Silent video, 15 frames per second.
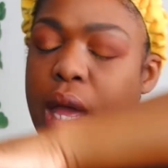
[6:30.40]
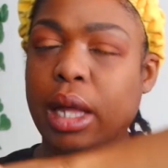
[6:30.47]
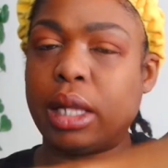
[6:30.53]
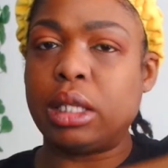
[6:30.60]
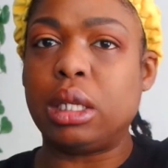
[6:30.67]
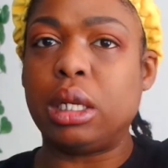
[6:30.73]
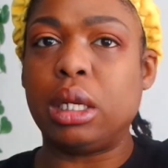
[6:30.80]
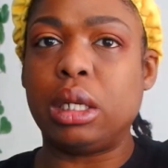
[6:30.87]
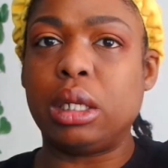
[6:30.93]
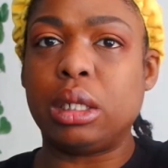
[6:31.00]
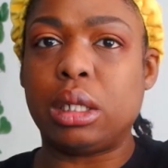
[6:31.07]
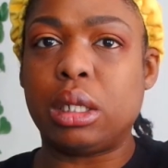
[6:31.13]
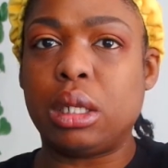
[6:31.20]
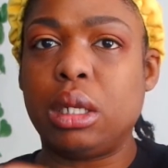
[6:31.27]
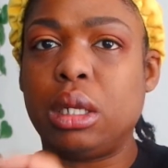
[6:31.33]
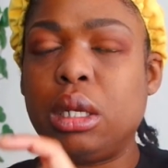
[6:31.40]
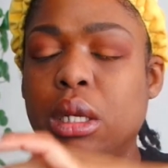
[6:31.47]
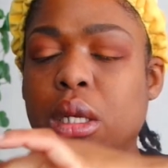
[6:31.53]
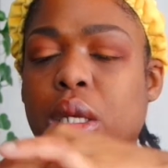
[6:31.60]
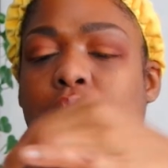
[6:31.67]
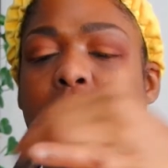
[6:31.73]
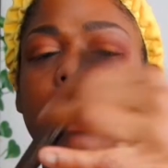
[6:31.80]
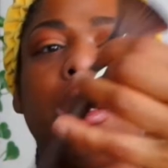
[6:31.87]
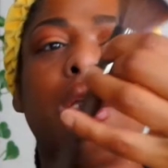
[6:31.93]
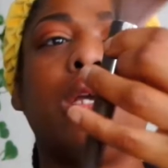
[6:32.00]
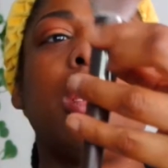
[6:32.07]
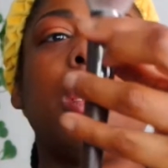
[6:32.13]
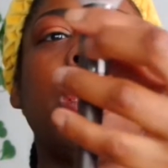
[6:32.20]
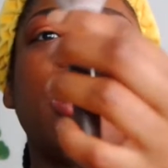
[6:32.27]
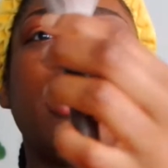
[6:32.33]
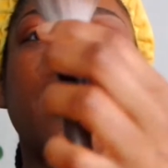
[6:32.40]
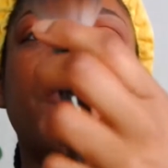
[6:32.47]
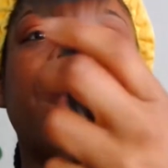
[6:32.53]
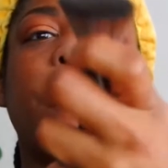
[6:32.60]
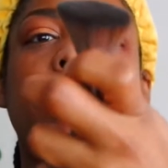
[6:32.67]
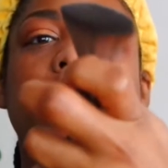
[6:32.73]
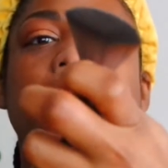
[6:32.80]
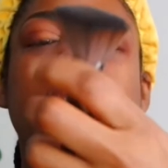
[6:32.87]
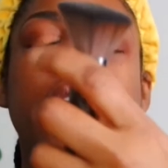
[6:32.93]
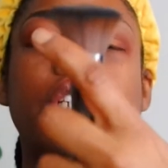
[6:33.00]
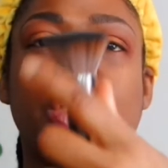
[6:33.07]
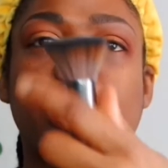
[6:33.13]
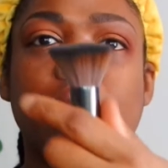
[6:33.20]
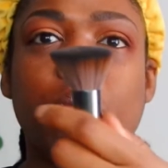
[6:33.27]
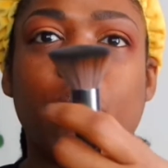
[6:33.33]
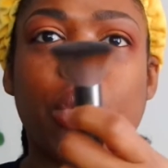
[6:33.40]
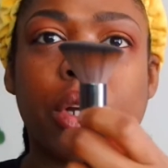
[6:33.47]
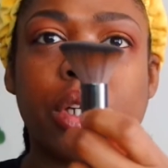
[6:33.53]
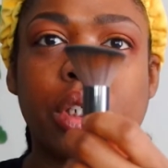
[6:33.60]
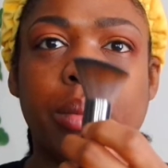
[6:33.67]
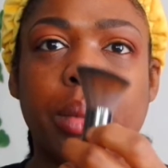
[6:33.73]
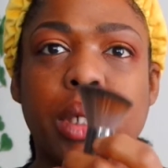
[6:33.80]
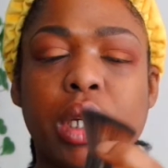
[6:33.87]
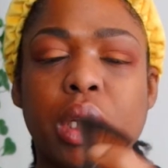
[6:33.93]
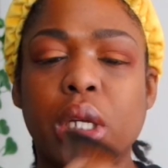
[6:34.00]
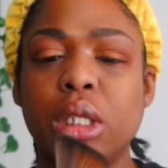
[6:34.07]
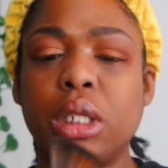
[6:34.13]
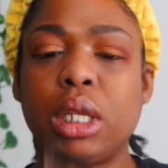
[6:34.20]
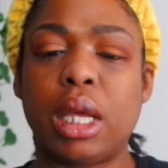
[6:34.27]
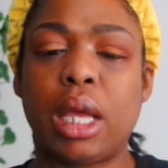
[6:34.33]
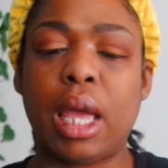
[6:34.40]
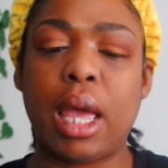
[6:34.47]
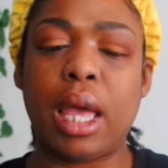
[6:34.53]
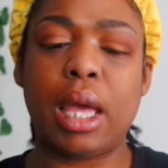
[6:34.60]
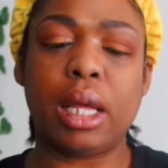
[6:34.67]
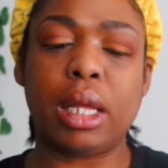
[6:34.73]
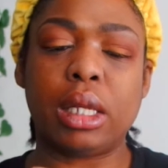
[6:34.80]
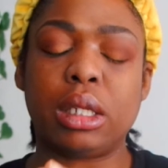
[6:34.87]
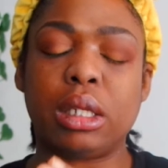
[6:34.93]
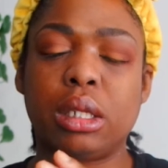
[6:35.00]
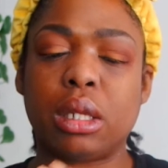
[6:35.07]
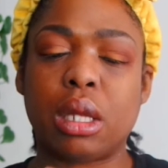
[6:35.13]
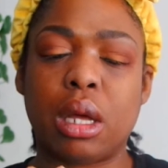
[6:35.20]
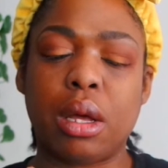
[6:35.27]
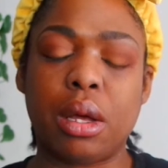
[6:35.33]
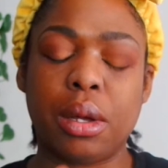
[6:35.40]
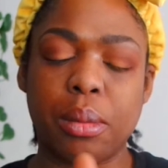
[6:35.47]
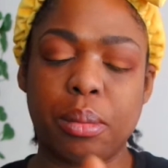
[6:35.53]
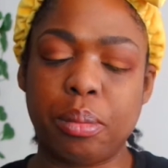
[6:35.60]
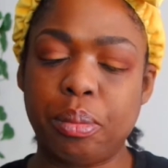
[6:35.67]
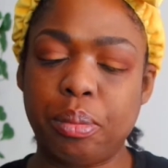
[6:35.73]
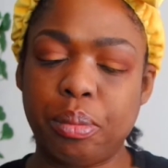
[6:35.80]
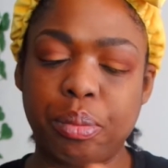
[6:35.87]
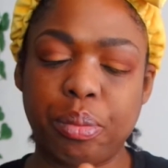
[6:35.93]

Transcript: excellent foundation brush because it has an